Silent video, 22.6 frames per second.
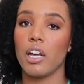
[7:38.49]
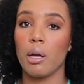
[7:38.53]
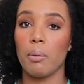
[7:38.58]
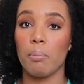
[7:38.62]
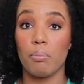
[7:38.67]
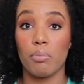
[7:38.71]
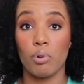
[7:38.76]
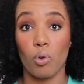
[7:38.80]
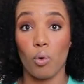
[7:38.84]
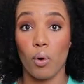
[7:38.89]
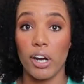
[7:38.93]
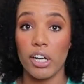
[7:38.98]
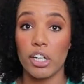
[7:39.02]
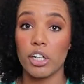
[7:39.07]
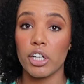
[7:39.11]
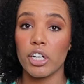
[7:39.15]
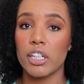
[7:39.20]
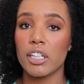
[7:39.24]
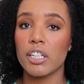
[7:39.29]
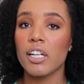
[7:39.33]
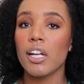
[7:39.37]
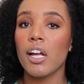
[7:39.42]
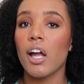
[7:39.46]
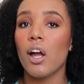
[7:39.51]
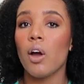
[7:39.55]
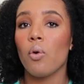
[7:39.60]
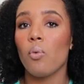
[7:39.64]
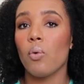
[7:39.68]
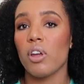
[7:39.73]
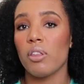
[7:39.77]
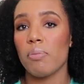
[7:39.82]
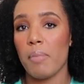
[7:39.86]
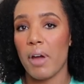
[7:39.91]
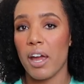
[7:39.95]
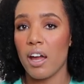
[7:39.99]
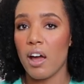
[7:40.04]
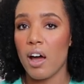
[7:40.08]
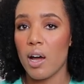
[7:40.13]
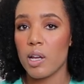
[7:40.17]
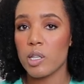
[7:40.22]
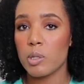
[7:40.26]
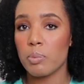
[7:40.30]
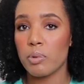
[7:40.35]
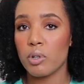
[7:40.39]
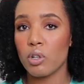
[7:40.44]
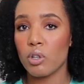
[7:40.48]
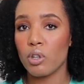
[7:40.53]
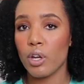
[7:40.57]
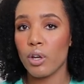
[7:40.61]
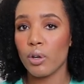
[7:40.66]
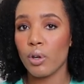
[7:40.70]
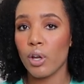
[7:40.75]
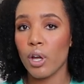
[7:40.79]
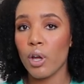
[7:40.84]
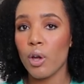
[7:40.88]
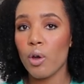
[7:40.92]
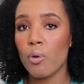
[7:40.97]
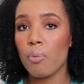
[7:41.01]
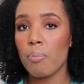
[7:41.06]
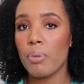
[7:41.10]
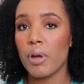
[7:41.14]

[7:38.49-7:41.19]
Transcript: embroidered with my hospital logo,